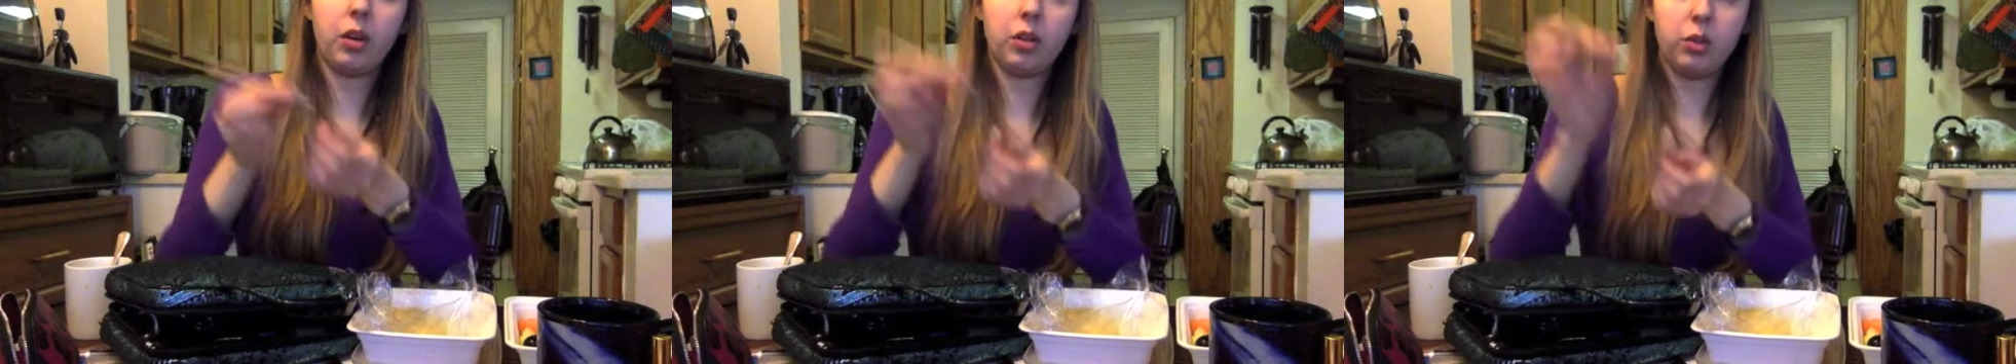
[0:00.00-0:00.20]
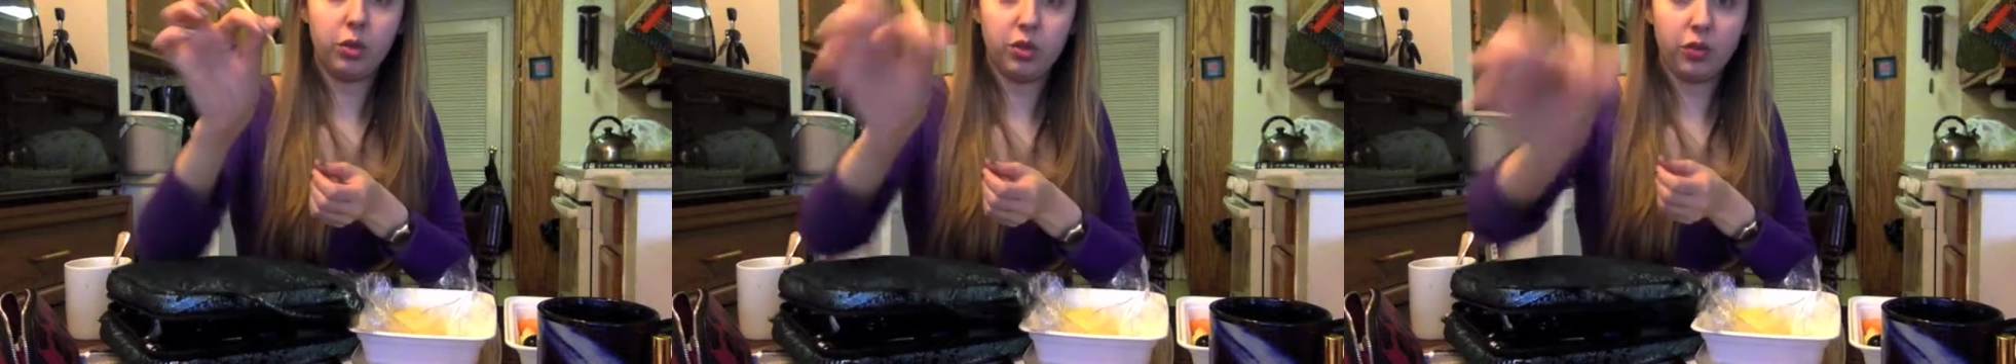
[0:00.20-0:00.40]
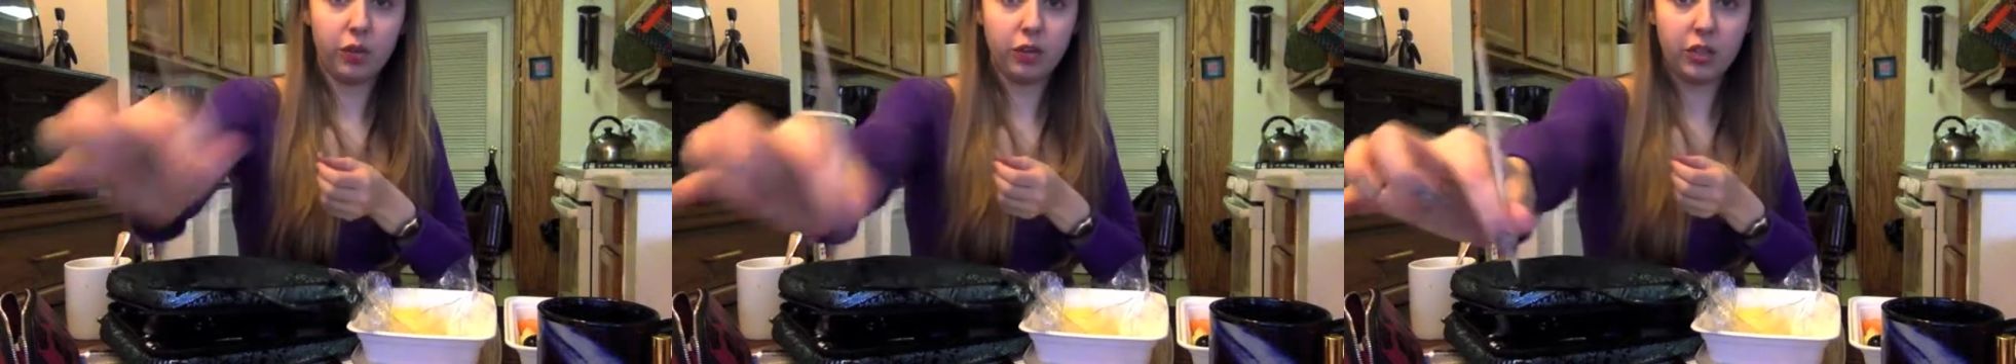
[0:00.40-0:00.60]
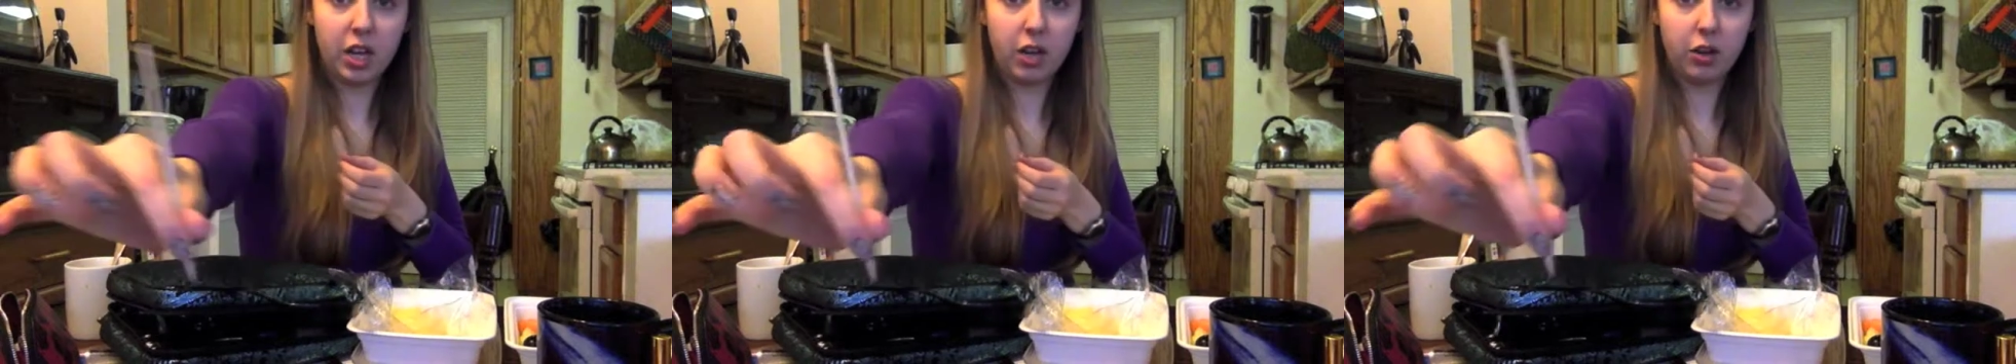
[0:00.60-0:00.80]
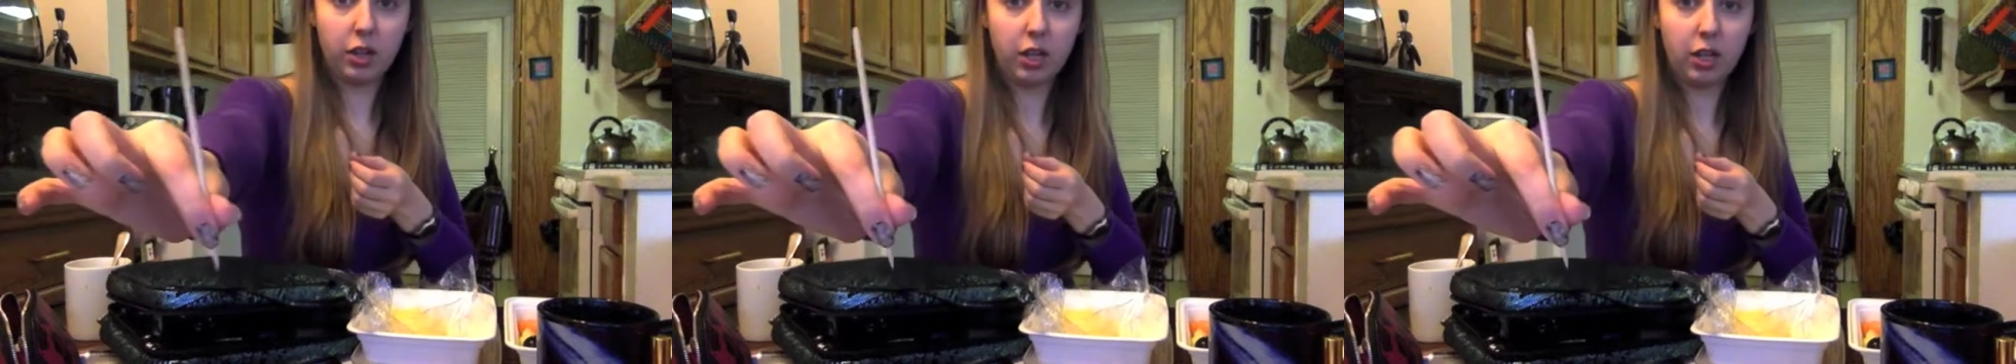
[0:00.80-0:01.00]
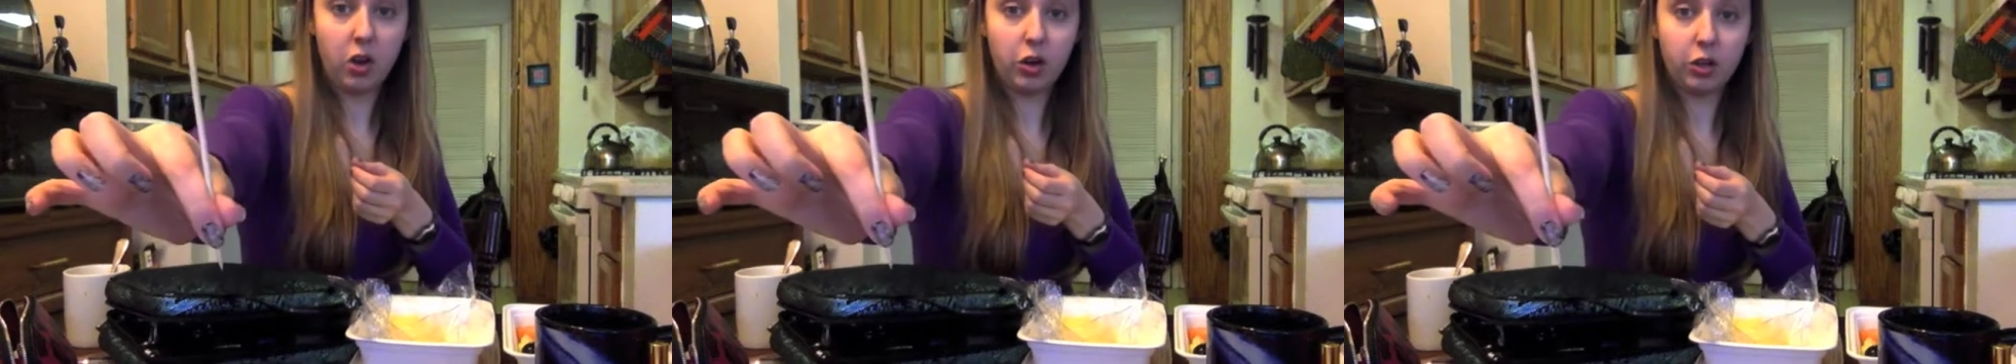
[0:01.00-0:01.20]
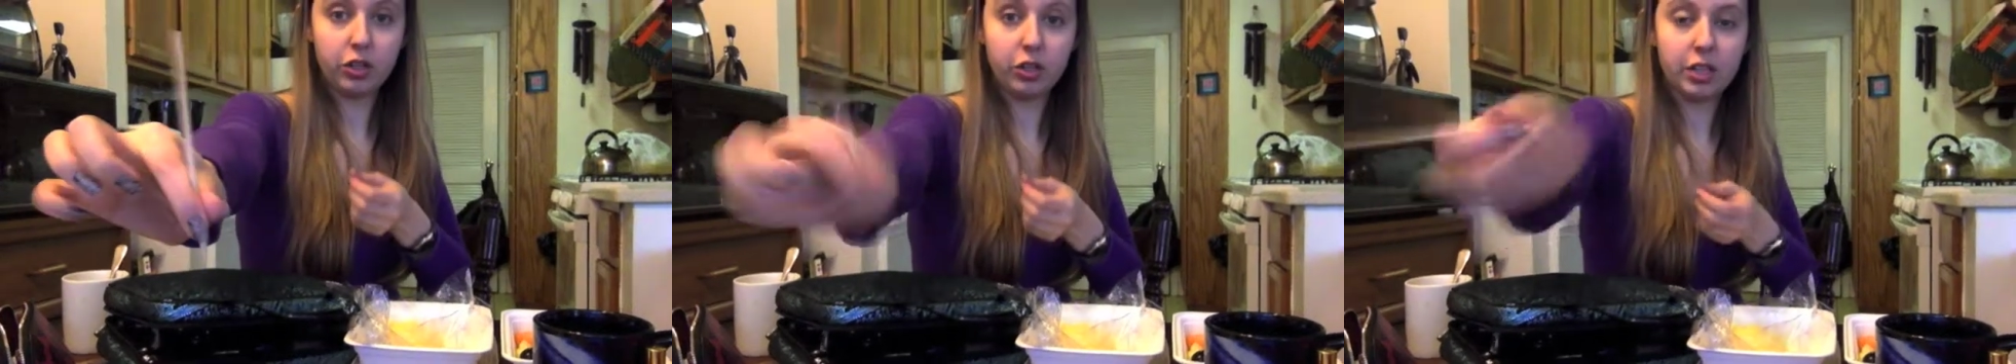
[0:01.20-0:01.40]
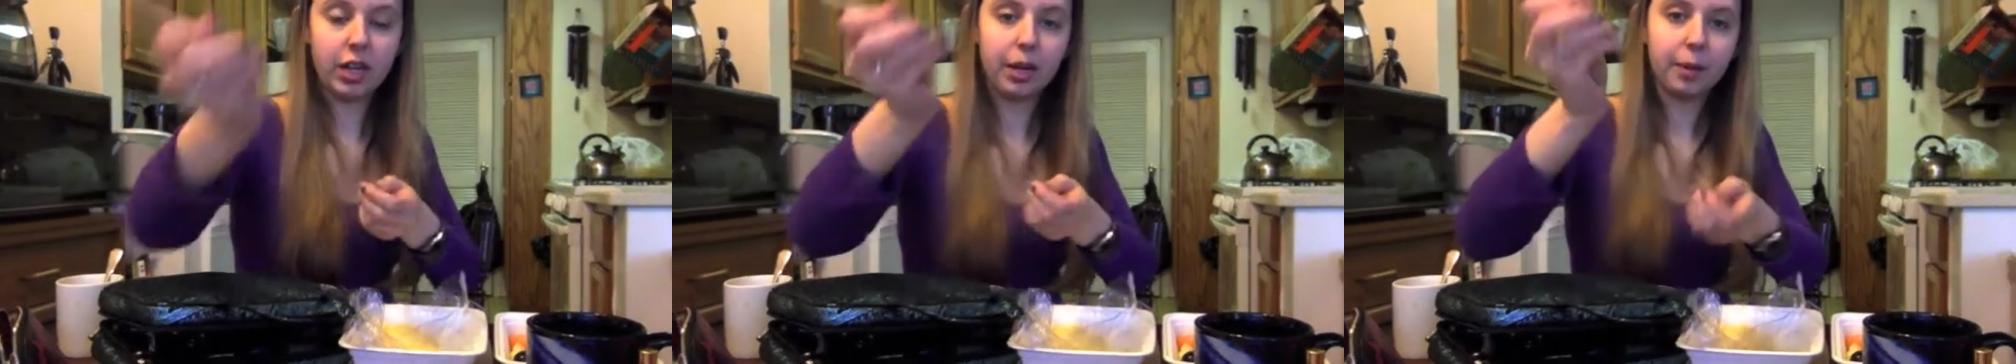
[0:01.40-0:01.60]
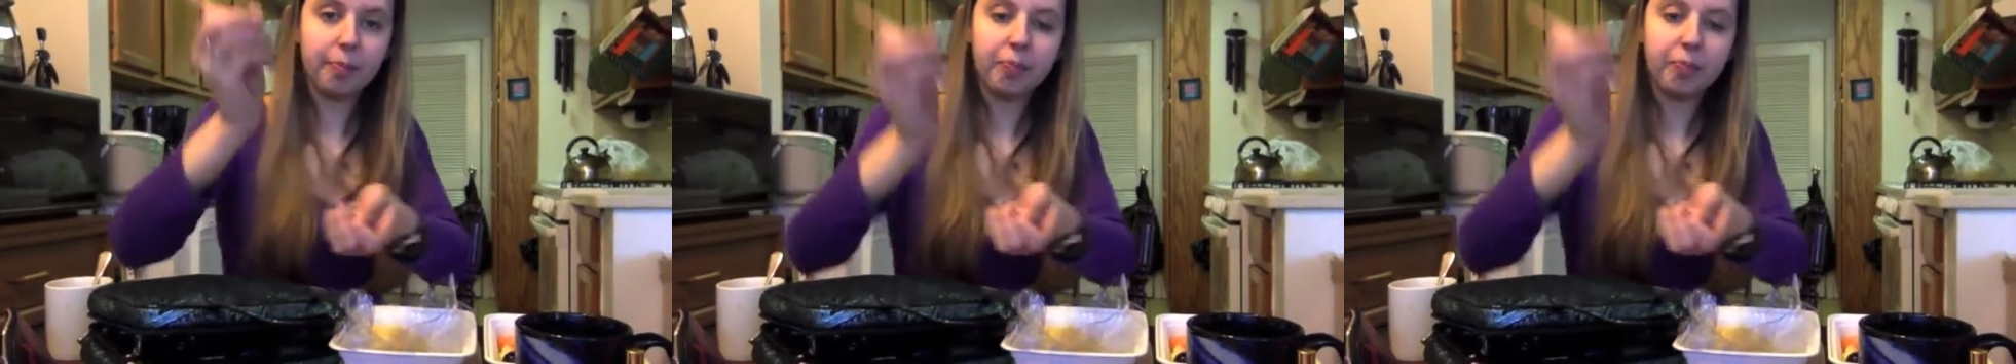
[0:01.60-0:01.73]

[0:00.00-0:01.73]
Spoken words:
to do is first take your little orange stick,